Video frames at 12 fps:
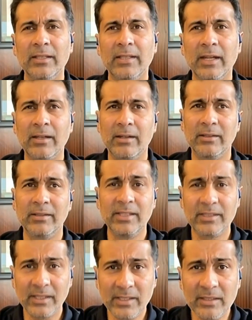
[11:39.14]
that
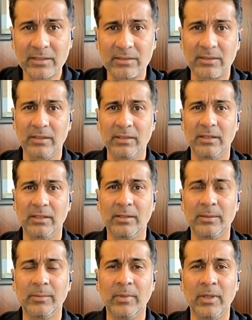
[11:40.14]
this is, uh,
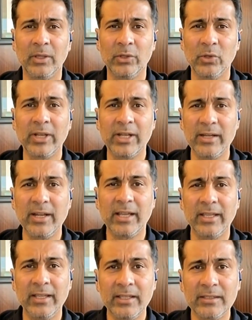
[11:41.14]
uh, you know, India
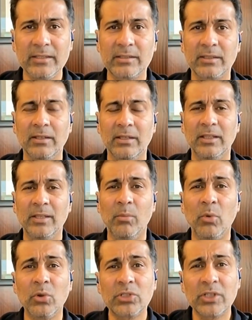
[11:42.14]
is the
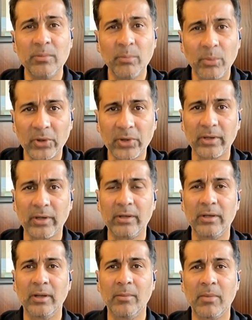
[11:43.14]
most important
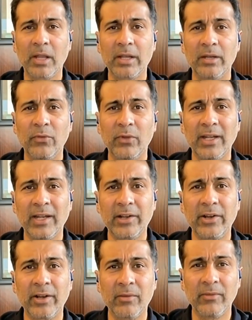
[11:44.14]
uh, market for
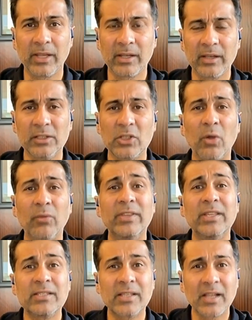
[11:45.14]
electric vehicles of
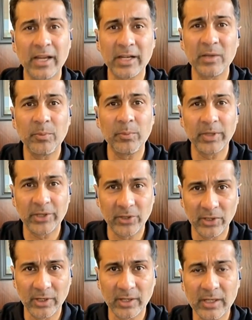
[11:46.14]
this kind,
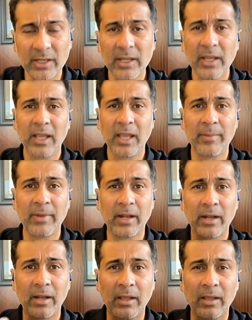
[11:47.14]
particularly. Mm. I
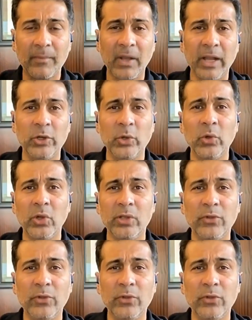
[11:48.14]
mean, uh, I don't know